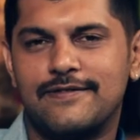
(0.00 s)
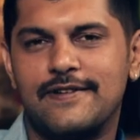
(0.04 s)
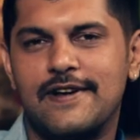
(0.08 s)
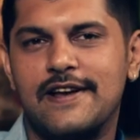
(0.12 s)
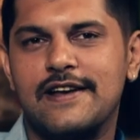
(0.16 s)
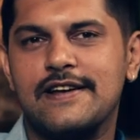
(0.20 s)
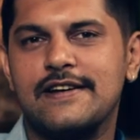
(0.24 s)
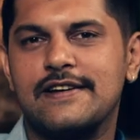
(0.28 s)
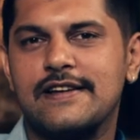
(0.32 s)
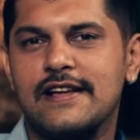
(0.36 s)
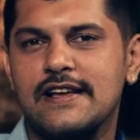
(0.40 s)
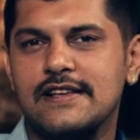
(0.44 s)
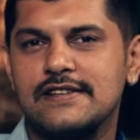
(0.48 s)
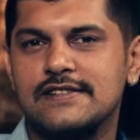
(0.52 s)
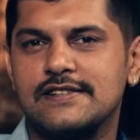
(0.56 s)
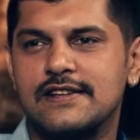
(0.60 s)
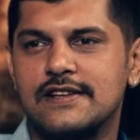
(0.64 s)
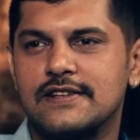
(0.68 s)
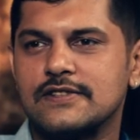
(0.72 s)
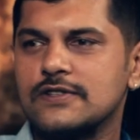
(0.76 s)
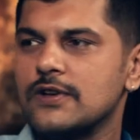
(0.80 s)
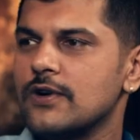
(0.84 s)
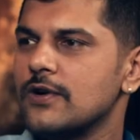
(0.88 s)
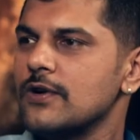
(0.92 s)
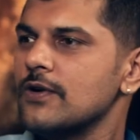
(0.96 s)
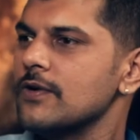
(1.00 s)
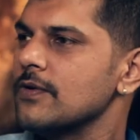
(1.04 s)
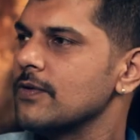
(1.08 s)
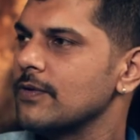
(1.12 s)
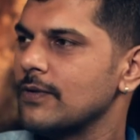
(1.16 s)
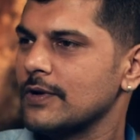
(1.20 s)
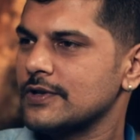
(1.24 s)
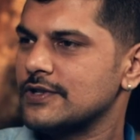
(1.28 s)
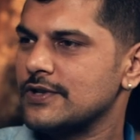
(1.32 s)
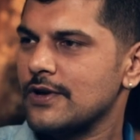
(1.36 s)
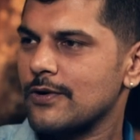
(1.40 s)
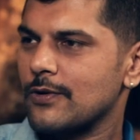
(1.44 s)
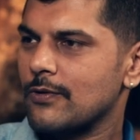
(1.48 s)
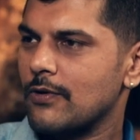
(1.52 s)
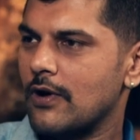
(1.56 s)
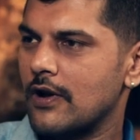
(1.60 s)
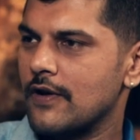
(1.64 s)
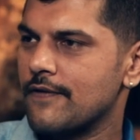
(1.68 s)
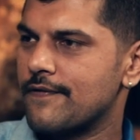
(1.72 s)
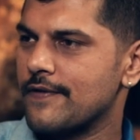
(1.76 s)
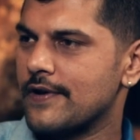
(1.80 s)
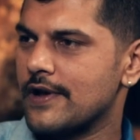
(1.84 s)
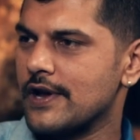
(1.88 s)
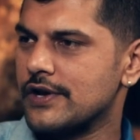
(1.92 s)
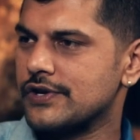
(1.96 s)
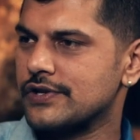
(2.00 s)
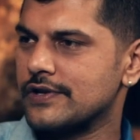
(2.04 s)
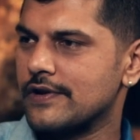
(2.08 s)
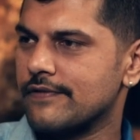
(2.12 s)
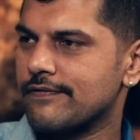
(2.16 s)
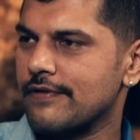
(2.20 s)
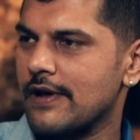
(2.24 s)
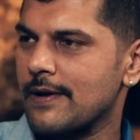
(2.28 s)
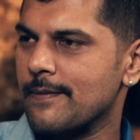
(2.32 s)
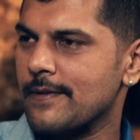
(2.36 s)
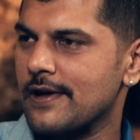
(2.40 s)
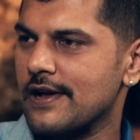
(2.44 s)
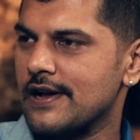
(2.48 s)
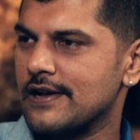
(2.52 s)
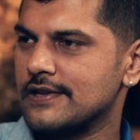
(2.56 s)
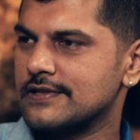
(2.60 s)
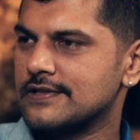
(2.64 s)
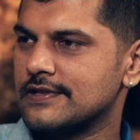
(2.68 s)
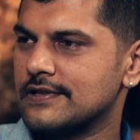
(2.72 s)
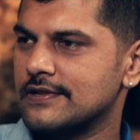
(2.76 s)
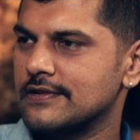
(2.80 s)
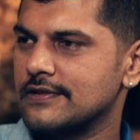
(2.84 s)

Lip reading: Fantastic. So what's your qualification, if I may ask?